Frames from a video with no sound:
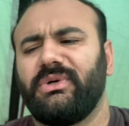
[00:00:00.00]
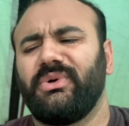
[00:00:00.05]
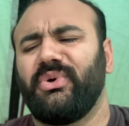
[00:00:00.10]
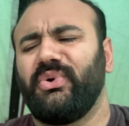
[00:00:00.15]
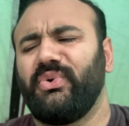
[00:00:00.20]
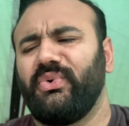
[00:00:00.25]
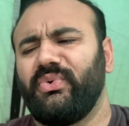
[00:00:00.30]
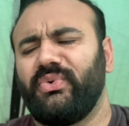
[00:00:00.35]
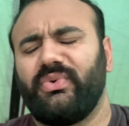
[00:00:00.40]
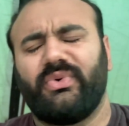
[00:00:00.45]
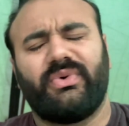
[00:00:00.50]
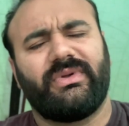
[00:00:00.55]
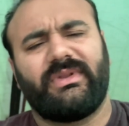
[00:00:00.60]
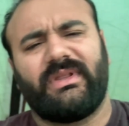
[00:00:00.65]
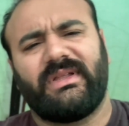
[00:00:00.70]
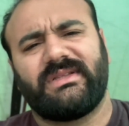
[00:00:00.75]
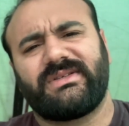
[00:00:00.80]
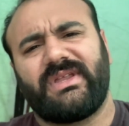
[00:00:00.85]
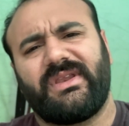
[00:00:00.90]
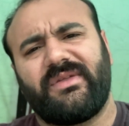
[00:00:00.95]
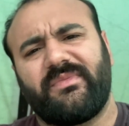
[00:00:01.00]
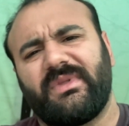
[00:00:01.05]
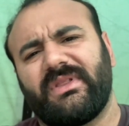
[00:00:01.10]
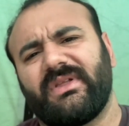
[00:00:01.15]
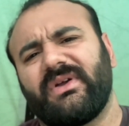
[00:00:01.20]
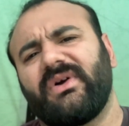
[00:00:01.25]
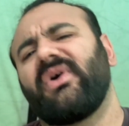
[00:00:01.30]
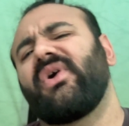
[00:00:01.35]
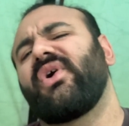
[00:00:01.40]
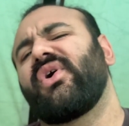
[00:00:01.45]
Whew, that's gonna be
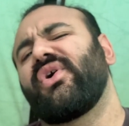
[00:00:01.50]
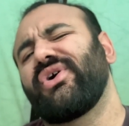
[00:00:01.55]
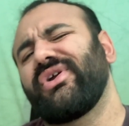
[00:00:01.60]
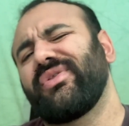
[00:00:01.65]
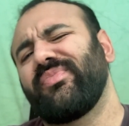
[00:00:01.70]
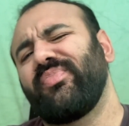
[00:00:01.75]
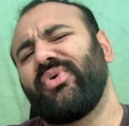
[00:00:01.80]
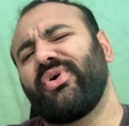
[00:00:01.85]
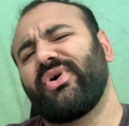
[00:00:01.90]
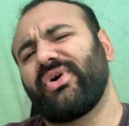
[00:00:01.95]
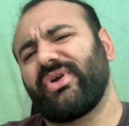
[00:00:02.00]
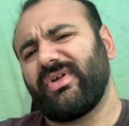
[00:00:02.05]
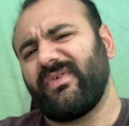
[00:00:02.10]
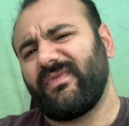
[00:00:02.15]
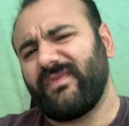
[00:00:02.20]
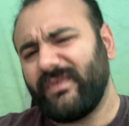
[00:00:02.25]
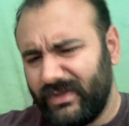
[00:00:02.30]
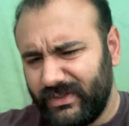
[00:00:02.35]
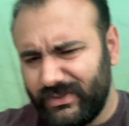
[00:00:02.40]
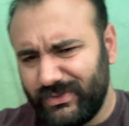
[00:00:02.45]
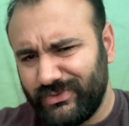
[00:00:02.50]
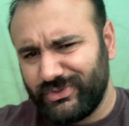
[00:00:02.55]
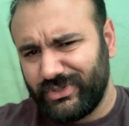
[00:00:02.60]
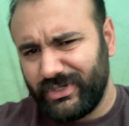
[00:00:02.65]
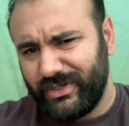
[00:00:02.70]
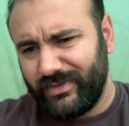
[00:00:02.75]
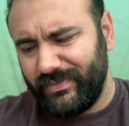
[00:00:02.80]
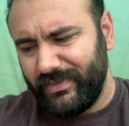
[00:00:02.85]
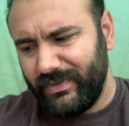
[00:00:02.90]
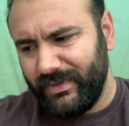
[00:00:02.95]
the hard part of this
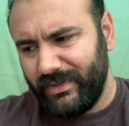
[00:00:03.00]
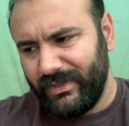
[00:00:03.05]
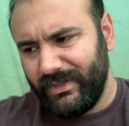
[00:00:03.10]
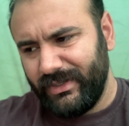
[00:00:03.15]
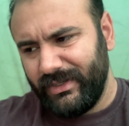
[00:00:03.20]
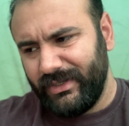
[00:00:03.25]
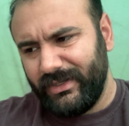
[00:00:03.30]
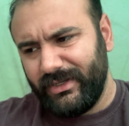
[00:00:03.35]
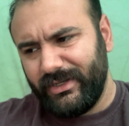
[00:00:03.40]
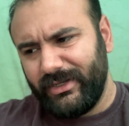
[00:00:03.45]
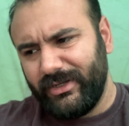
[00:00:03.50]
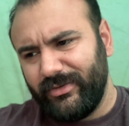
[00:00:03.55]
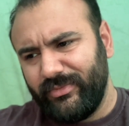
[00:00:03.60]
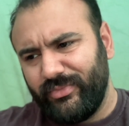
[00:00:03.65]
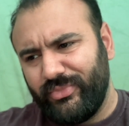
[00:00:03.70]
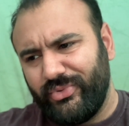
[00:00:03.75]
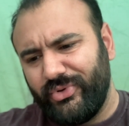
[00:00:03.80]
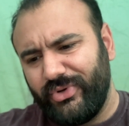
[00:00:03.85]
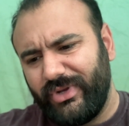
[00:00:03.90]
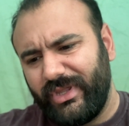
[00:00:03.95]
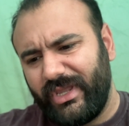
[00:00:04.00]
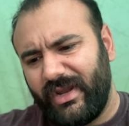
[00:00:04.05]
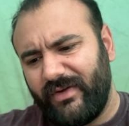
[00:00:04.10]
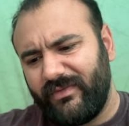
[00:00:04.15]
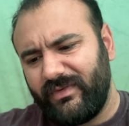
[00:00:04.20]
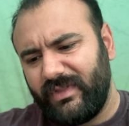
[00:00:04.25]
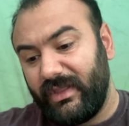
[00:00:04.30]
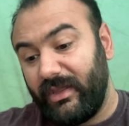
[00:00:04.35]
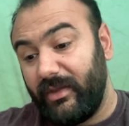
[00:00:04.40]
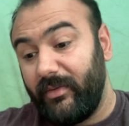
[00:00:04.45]
trip, putting
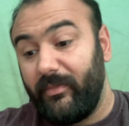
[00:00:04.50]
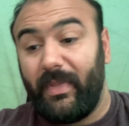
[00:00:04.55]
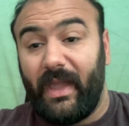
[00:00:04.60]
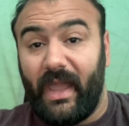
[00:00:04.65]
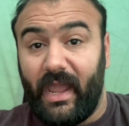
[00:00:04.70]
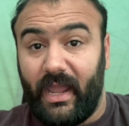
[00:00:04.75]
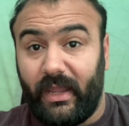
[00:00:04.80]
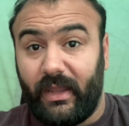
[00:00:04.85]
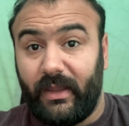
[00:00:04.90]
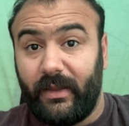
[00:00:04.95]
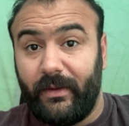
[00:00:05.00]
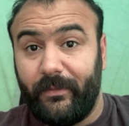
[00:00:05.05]
everything back.